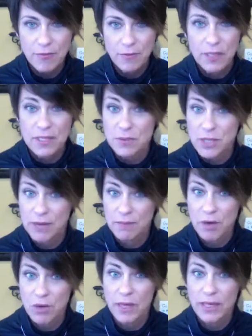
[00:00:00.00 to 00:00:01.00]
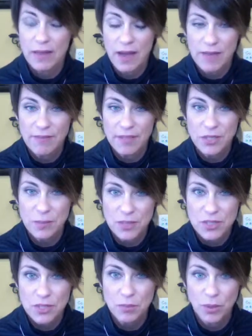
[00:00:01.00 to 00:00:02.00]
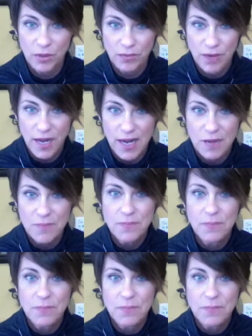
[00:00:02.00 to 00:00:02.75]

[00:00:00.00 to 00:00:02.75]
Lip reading: because we're talking about going live on your personal profile